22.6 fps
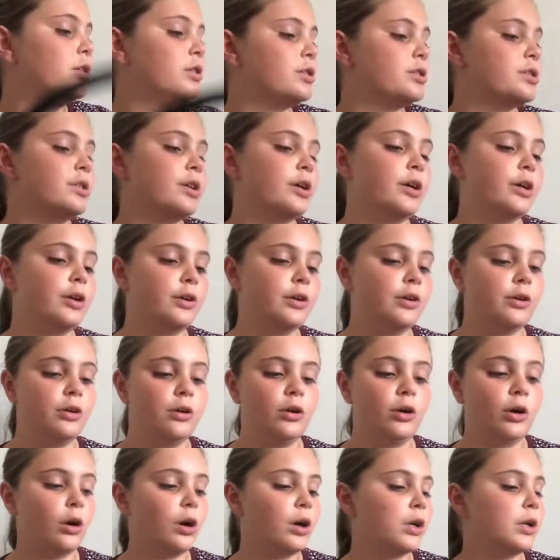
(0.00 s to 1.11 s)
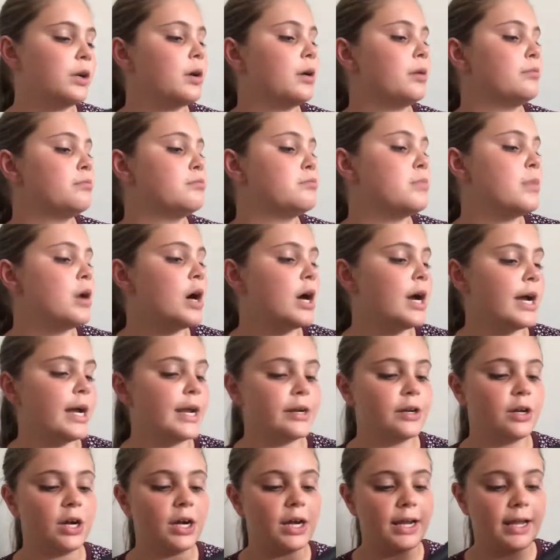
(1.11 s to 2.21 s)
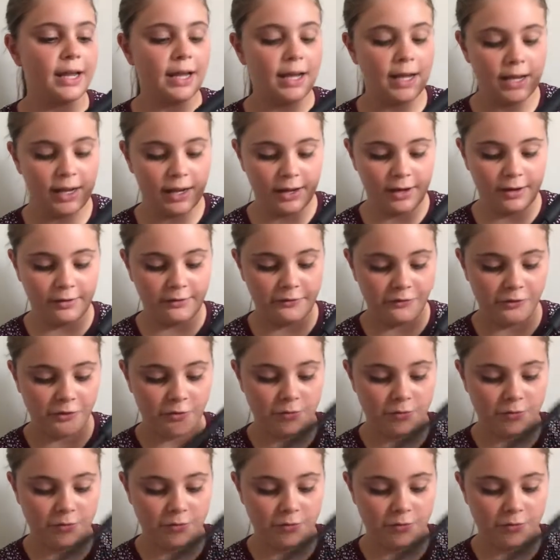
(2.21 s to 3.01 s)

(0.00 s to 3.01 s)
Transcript: So on mine I have